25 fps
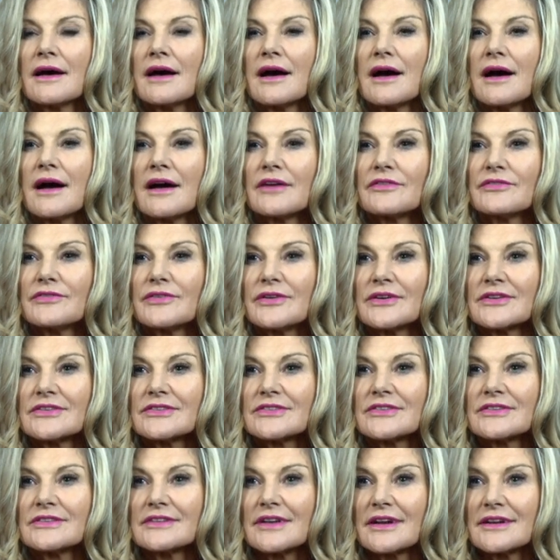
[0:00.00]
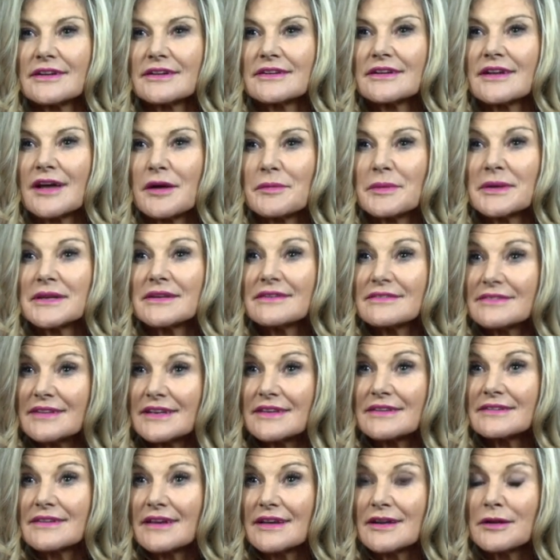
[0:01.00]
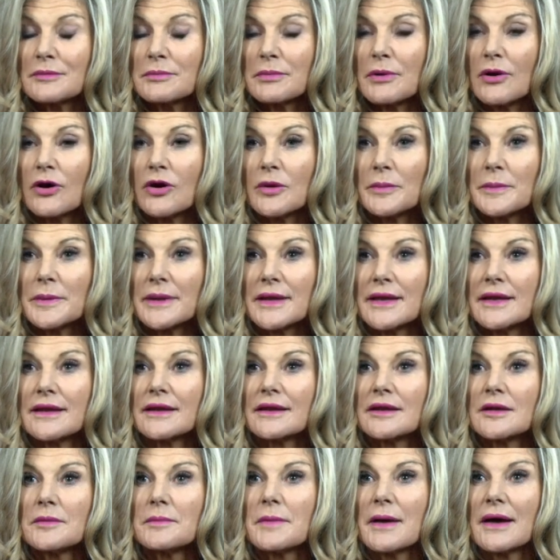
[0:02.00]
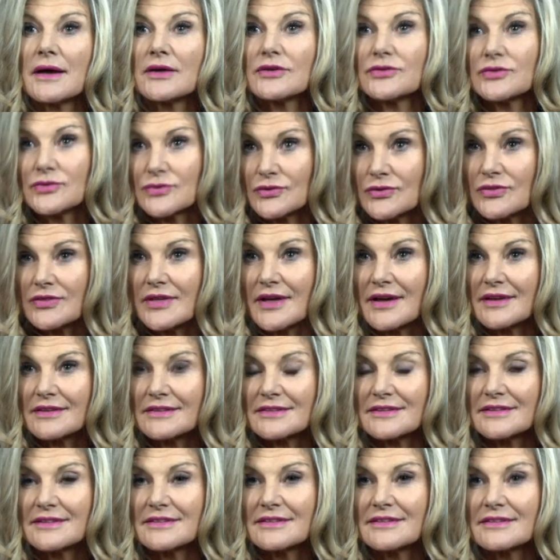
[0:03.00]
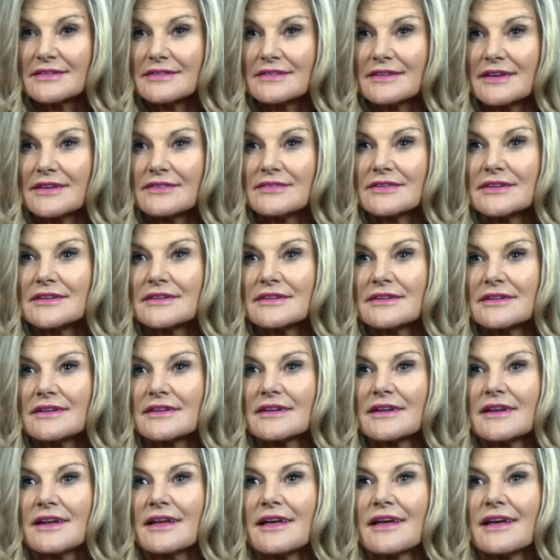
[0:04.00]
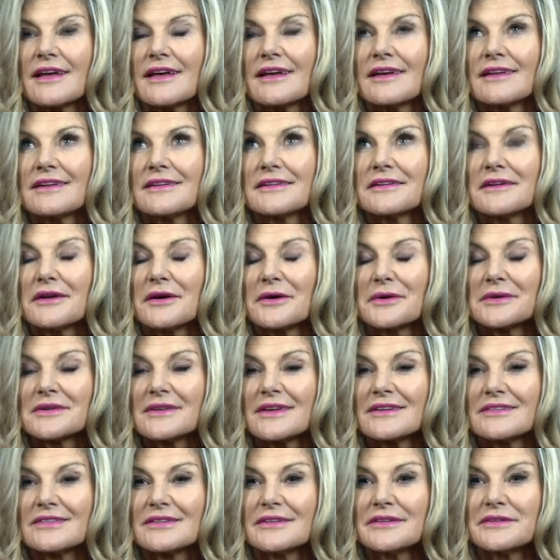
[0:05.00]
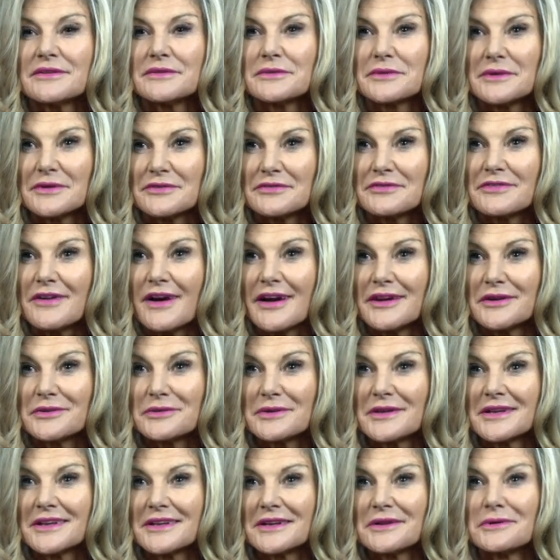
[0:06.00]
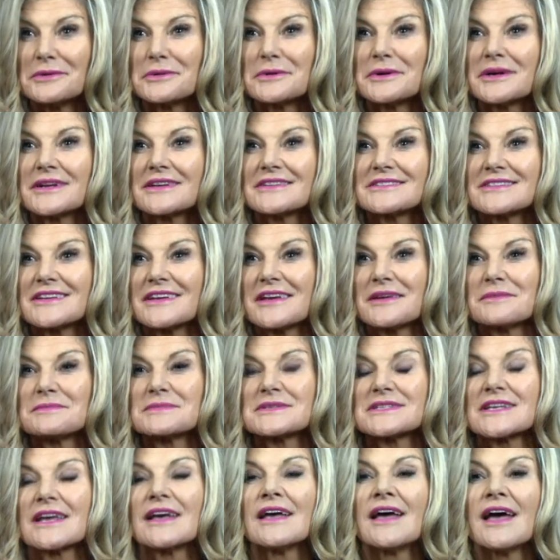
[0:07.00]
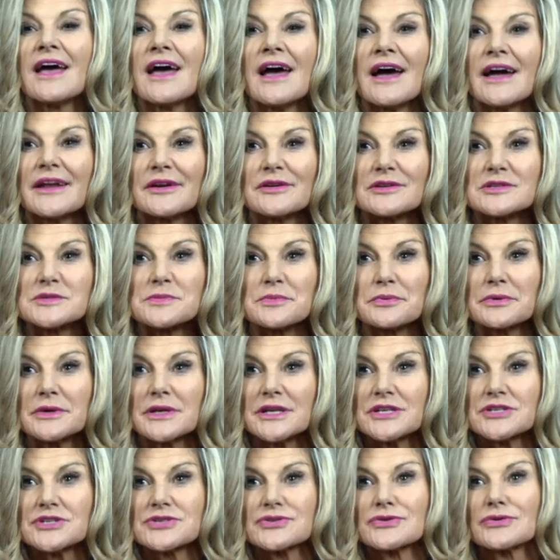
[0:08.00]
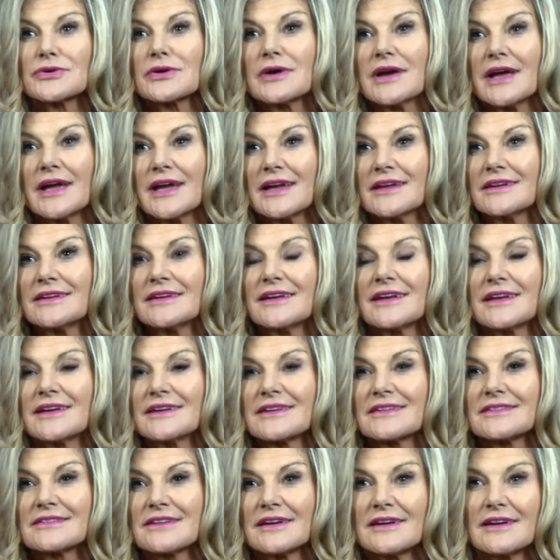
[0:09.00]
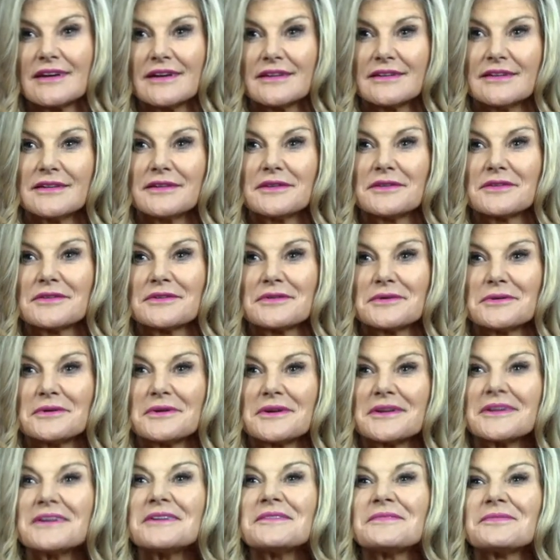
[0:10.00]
I first started coming to see Sailor Bob in about 2007, and I was actually doing final year law exams, and I was pretty sure I had an anxiety disorder.